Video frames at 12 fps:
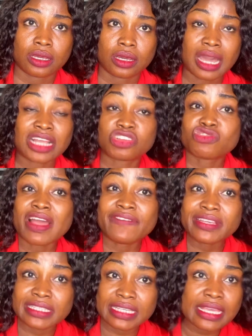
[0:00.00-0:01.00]
our
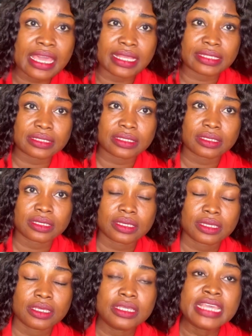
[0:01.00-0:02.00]
traveling tickets
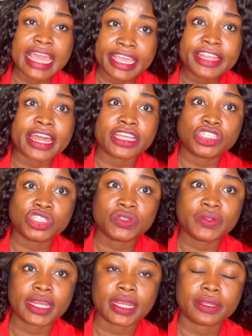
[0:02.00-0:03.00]
here in
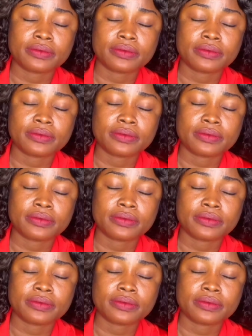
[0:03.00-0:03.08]
Nigeria.